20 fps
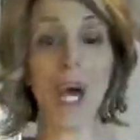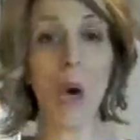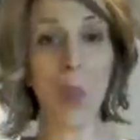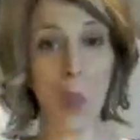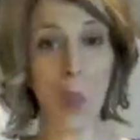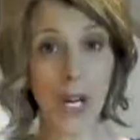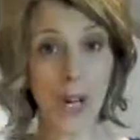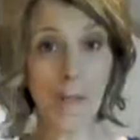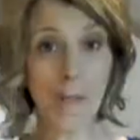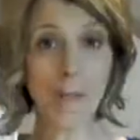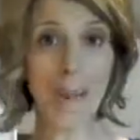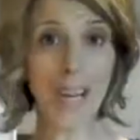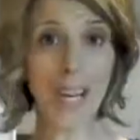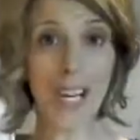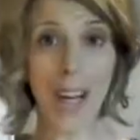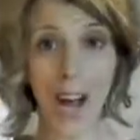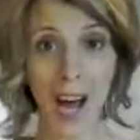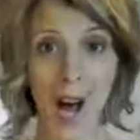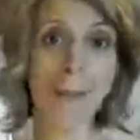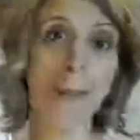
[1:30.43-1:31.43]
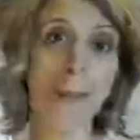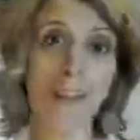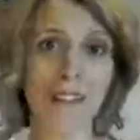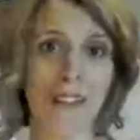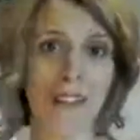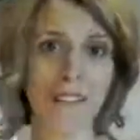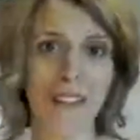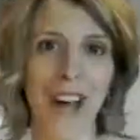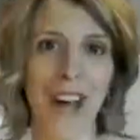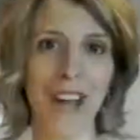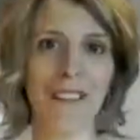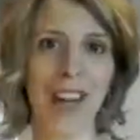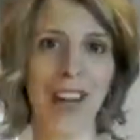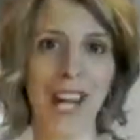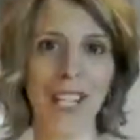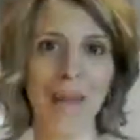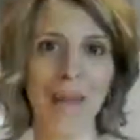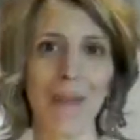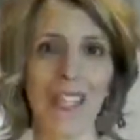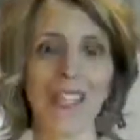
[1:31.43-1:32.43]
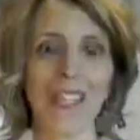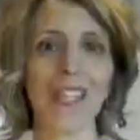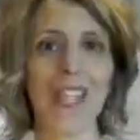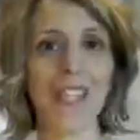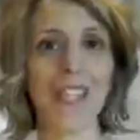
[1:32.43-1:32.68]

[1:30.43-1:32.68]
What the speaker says: we're made up of the 5 elements.